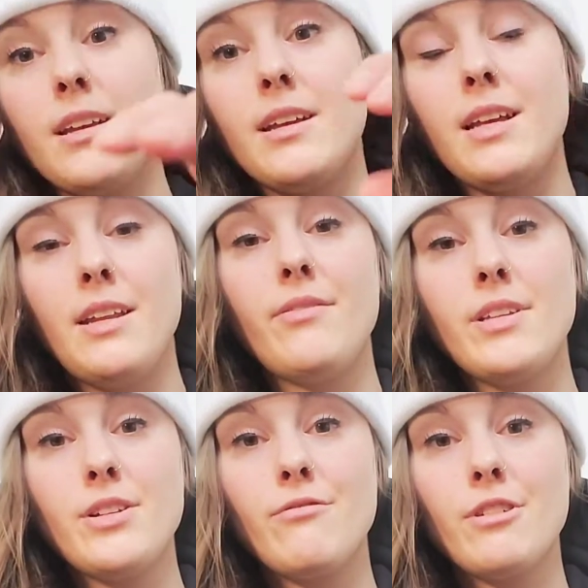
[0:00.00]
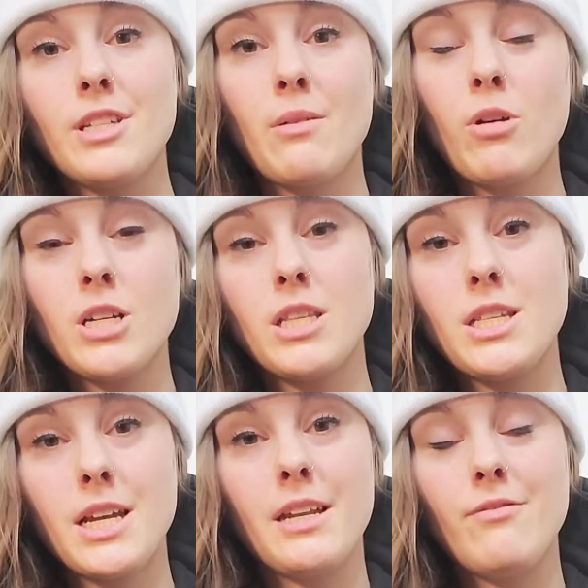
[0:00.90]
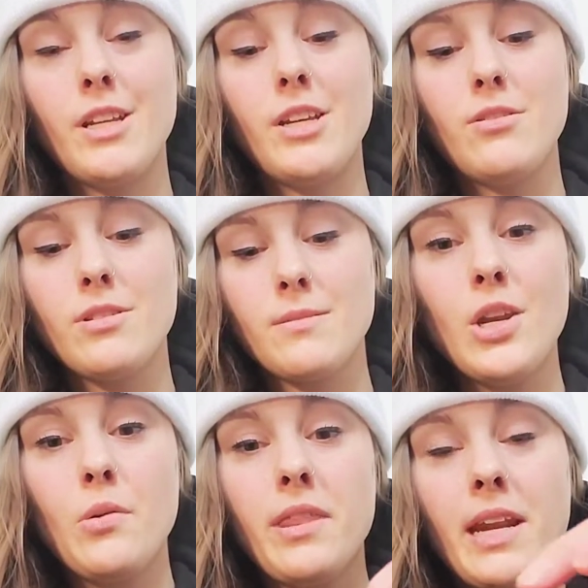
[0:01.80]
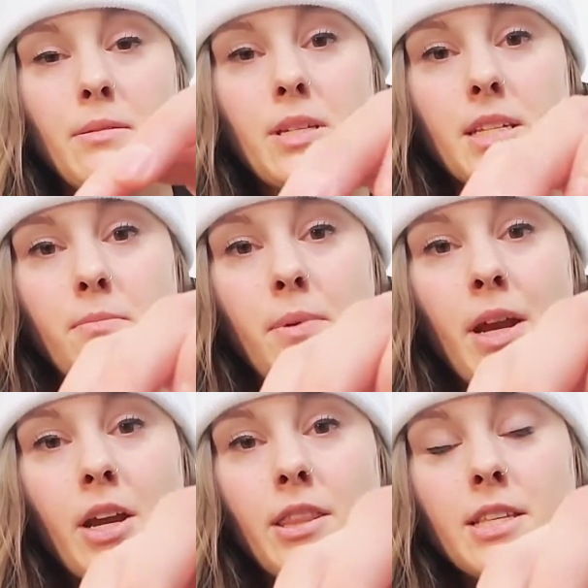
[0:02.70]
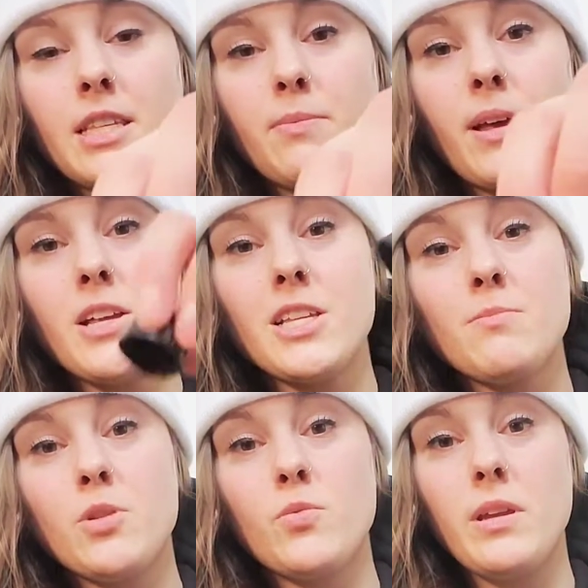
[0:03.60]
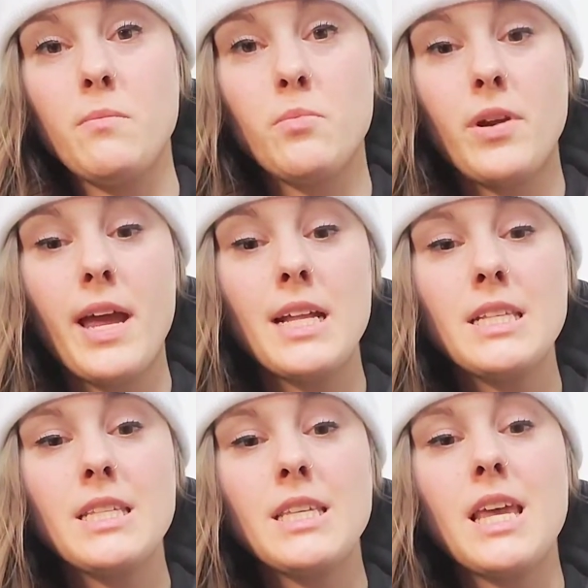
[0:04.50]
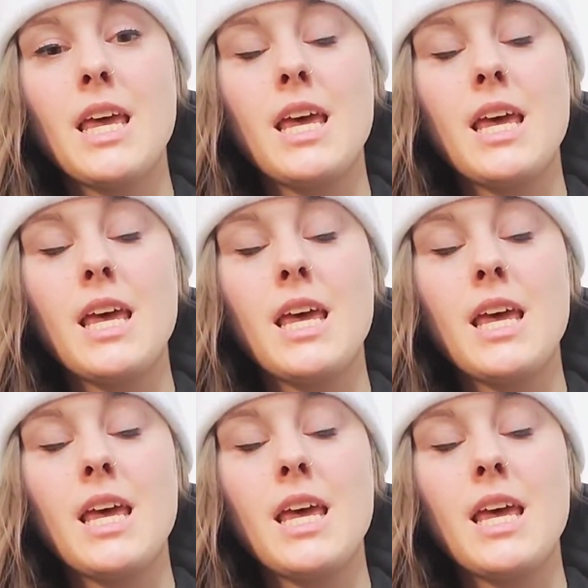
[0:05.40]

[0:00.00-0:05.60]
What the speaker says: if it's your first time watching these kind of videos, know that I'm just comparing the smells between brands,